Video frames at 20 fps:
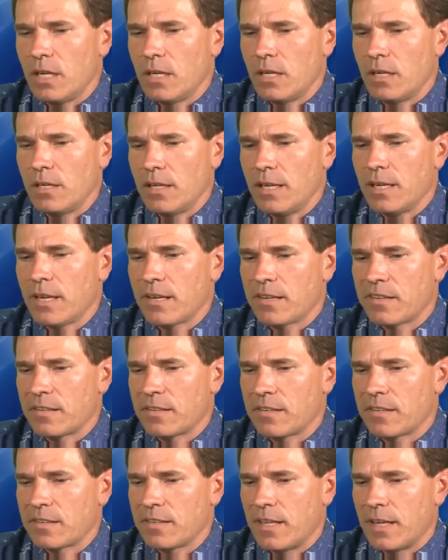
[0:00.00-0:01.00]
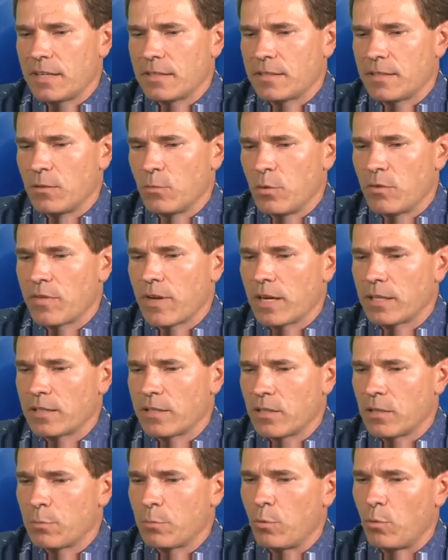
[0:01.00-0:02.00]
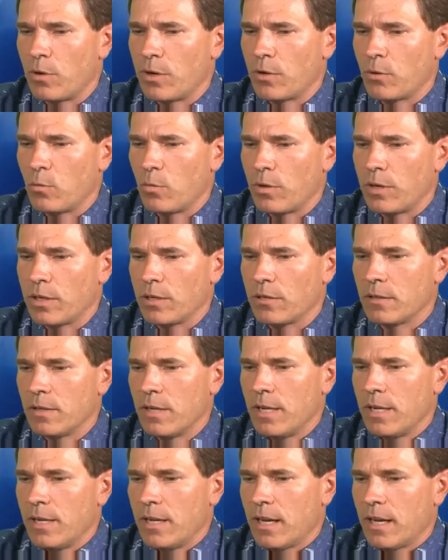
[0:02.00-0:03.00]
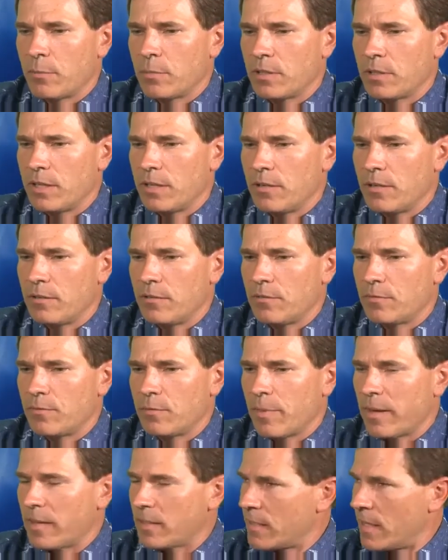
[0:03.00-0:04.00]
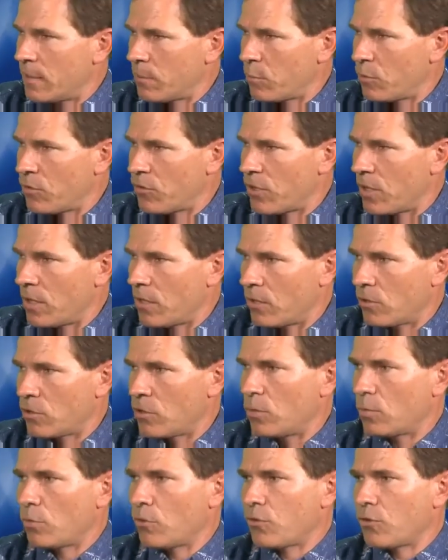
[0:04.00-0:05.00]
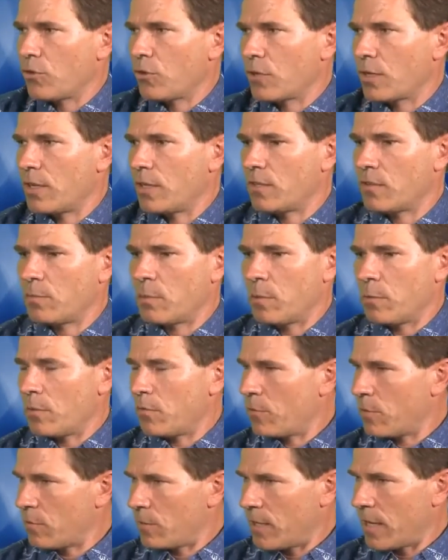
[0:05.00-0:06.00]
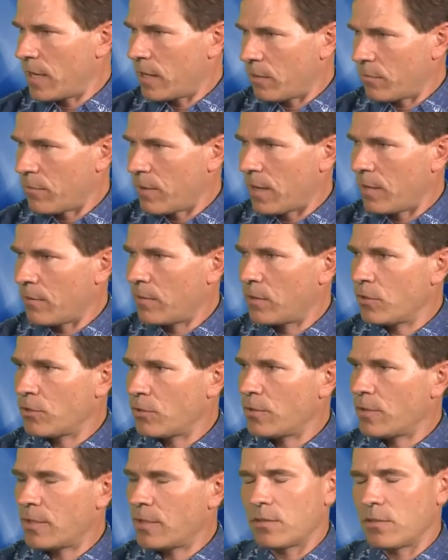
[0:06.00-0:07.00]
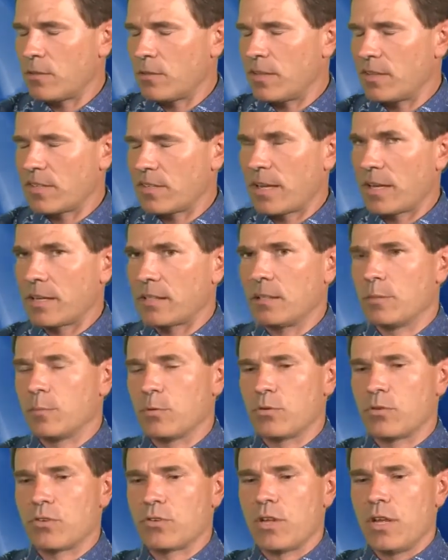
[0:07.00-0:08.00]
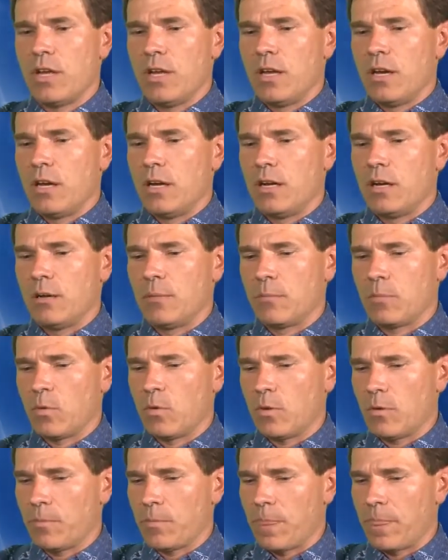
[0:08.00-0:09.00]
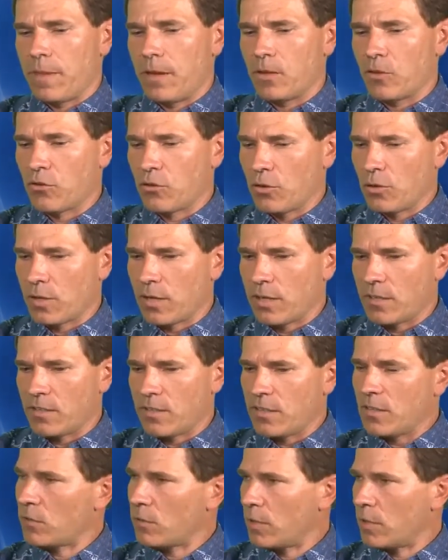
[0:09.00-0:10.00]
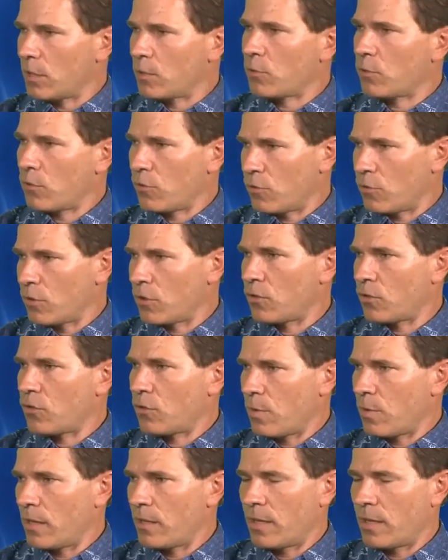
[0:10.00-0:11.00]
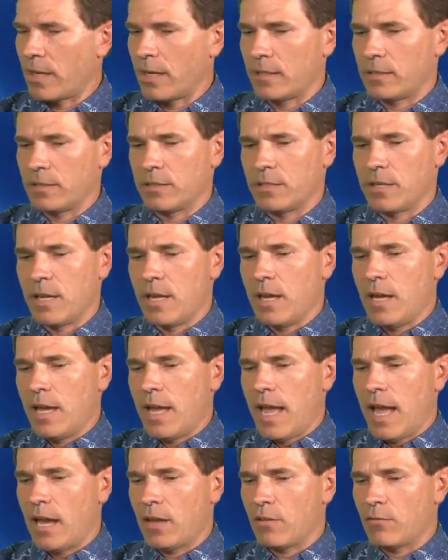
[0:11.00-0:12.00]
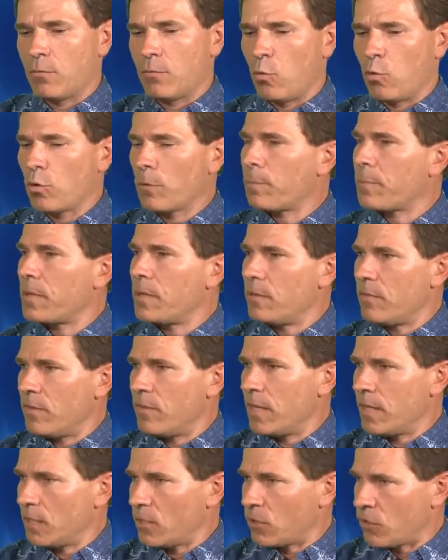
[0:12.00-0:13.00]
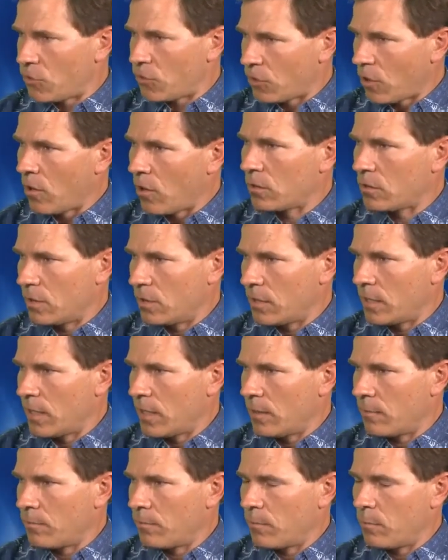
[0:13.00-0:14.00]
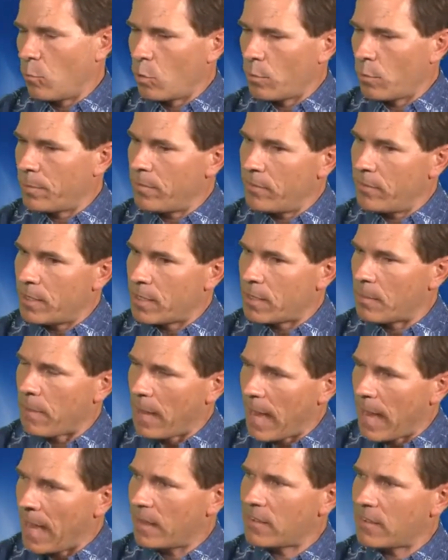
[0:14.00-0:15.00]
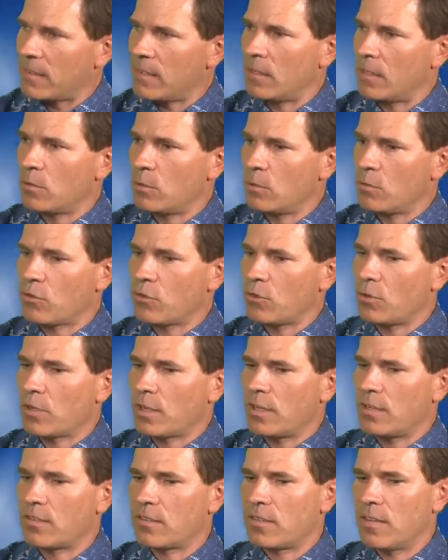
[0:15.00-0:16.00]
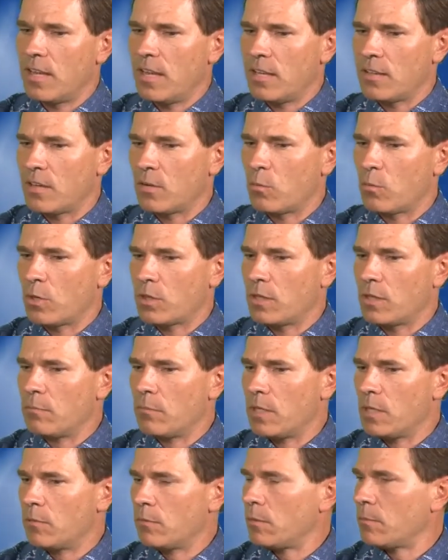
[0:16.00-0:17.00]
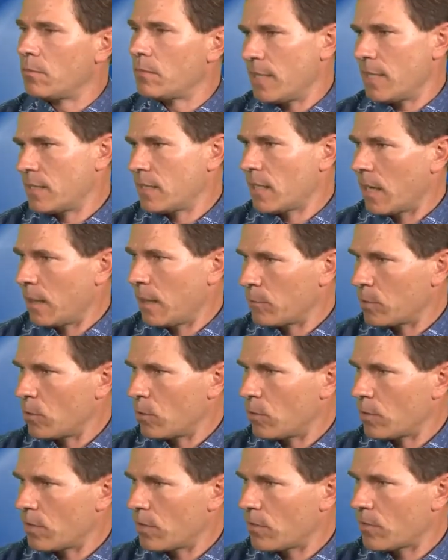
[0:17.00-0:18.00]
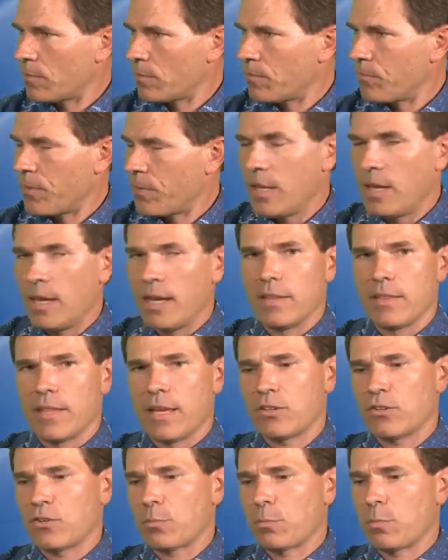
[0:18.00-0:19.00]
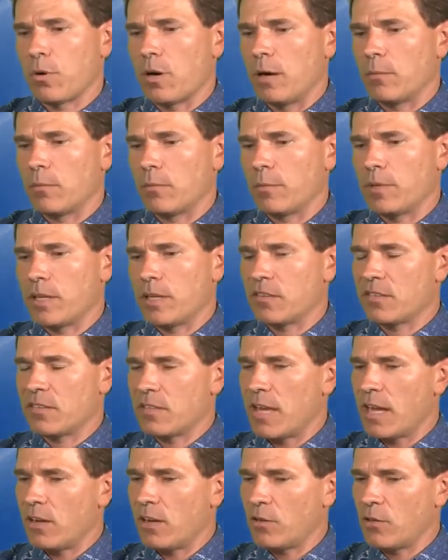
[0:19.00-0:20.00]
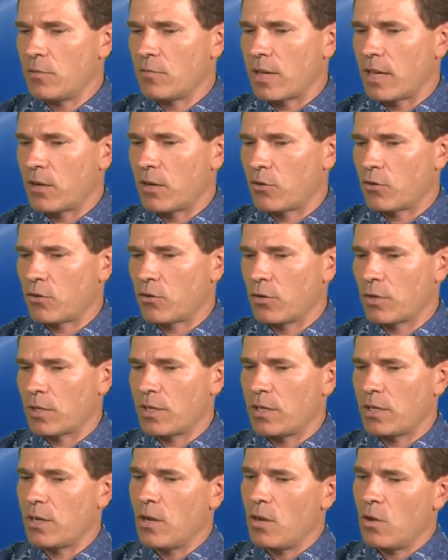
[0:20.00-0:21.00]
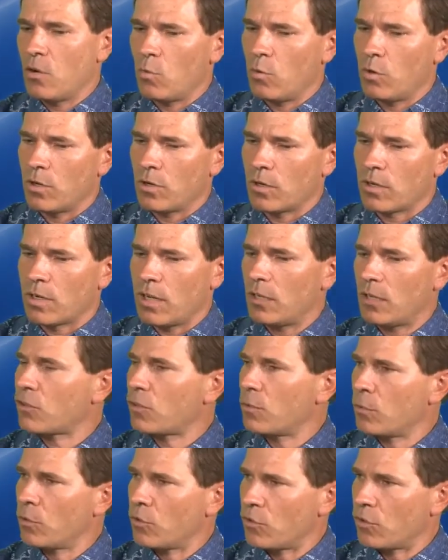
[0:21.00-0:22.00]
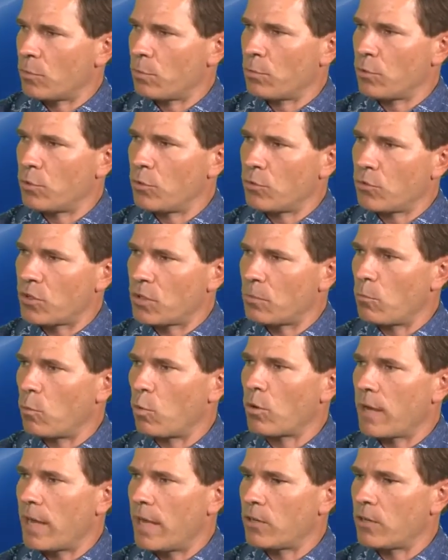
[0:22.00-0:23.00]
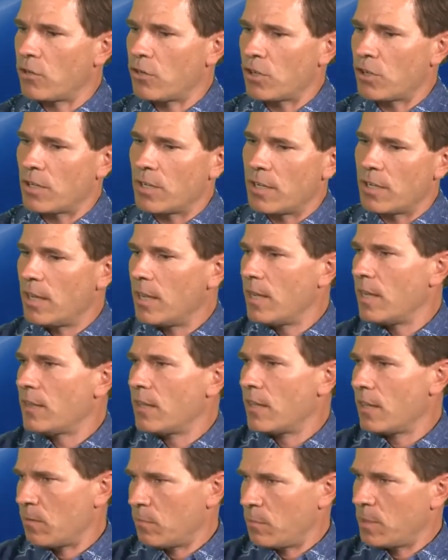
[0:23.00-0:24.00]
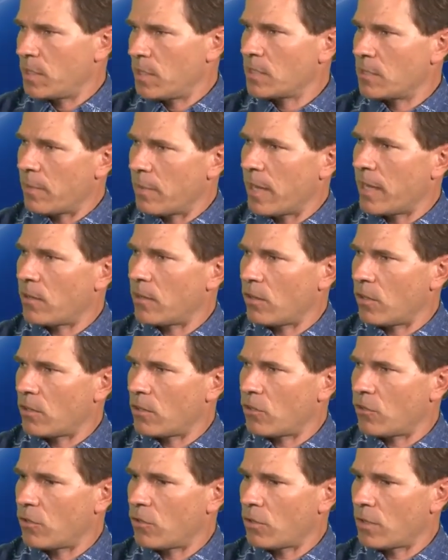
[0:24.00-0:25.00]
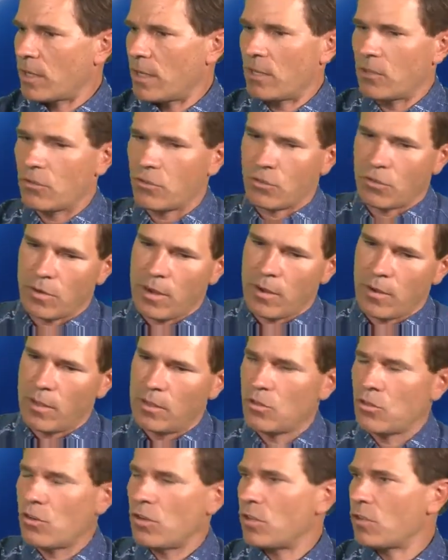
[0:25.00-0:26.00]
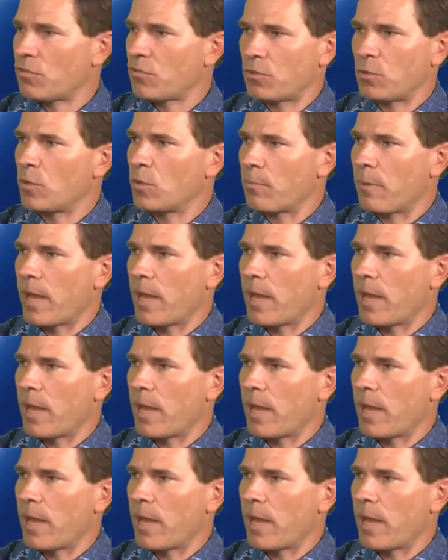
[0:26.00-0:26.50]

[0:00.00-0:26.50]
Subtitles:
In essence, that we've gotten to the point where I believe about 10% of the total circuits, maybe 50 out of 500, I don't know the exact numbers, circuits, these are electrical circuits around the island, have more PV installed on them, more PV capacity on those circuits than what the minimum daytime load is. And that's a problem because now you've got a circuit where customers are producing more energy than is being demanded on the circuit. And so now energy is flowing